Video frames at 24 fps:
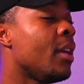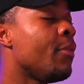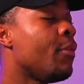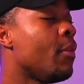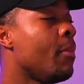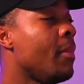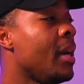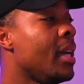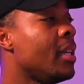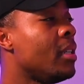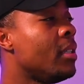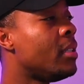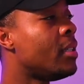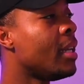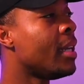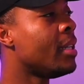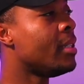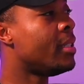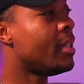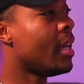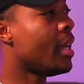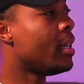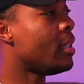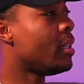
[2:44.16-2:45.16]
a man is
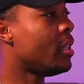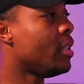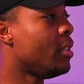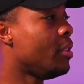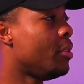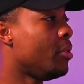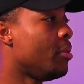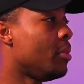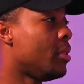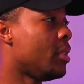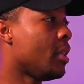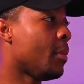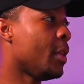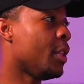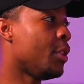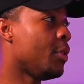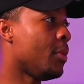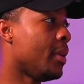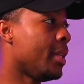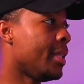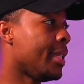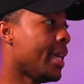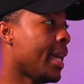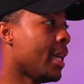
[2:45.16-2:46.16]
intentionally doing something
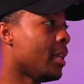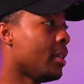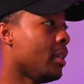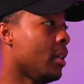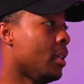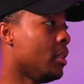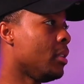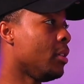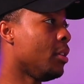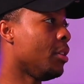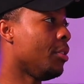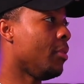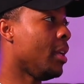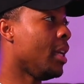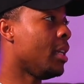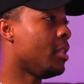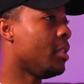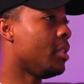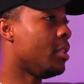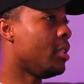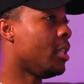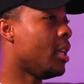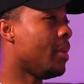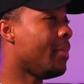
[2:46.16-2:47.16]
to antagonize her in a
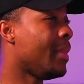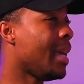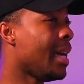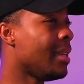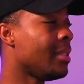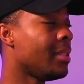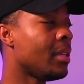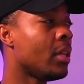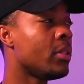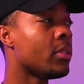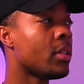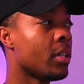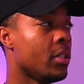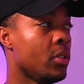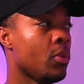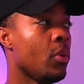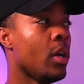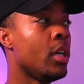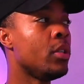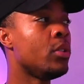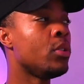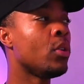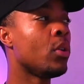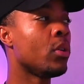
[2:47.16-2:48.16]
relationship, that sounds like it's
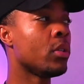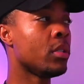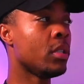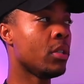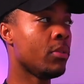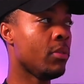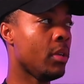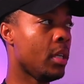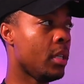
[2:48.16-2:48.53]
quite a toxic